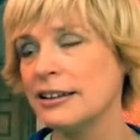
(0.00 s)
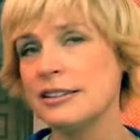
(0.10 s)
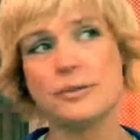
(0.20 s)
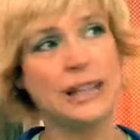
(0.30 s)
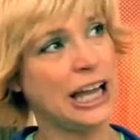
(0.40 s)

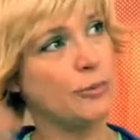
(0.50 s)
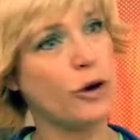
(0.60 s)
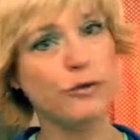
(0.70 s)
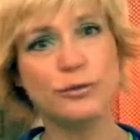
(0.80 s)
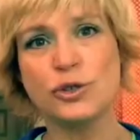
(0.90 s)
So when they come
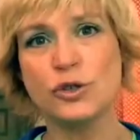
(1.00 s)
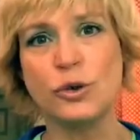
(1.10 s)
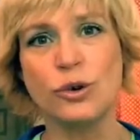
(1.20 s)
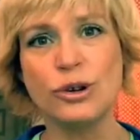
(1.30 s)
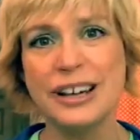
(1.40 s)
home from
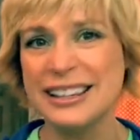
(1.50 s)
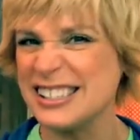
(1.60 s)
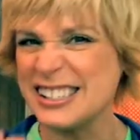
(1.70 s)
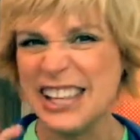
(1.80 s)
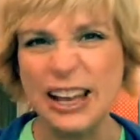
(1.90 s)
school,
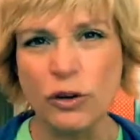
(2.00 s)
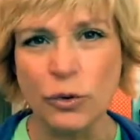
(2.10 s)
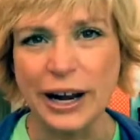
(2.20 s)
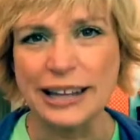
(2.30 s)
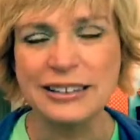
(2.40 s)
this is a
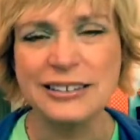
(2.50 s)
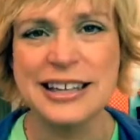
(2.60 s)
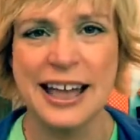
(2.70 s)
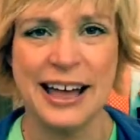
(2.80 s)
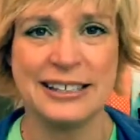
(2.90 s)
great little
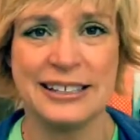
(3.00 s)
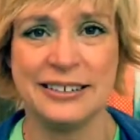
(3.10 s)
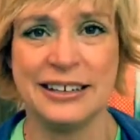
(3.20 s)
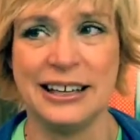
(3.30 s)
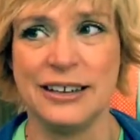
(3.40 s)
task you
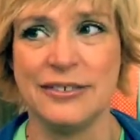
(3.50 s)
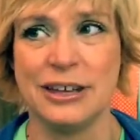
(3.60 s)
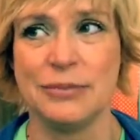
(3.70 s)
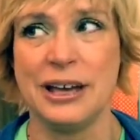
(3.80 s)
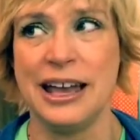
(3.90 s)
can give
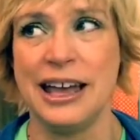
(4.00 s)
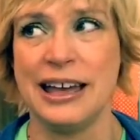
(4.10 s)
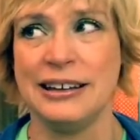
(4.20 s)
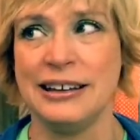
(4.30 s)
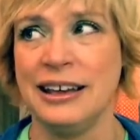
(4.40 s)
them,
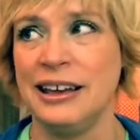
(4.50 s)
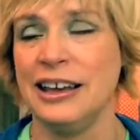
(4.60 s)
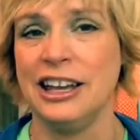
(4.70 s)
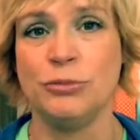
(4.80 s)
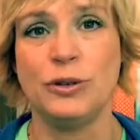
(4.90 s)
and
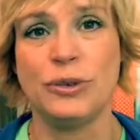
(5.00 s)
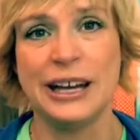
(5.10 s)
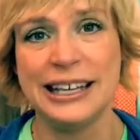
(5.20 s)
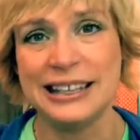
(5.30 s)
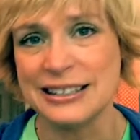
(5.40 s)
it'll be
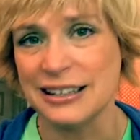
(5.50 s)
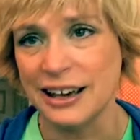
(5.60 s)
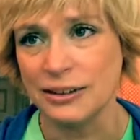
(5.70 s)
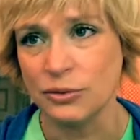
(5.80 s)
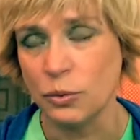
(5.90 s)
ready and
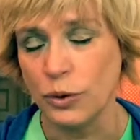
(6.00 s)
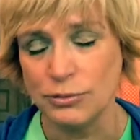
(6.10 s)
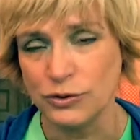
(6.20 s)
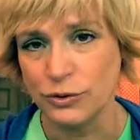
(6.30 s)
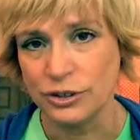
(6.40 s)
done way
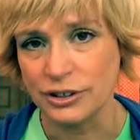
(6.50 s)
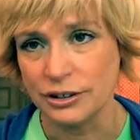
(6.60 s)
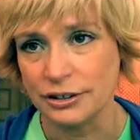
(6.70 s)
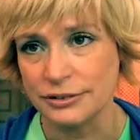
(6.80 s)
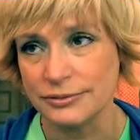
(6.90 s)
before
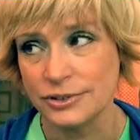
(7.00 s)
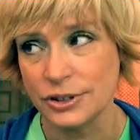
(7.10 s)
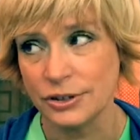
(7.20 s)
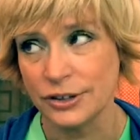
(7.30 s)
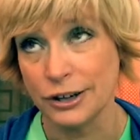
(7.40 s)
dinner,
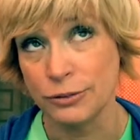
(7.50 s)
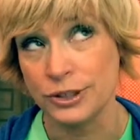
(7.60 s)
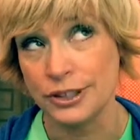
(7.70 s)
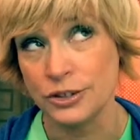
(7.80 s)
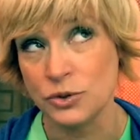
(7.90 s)
so that could
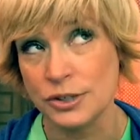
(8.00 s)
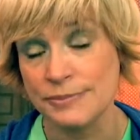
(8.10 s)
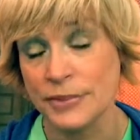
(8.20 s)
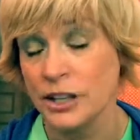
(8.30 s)
be dangerous.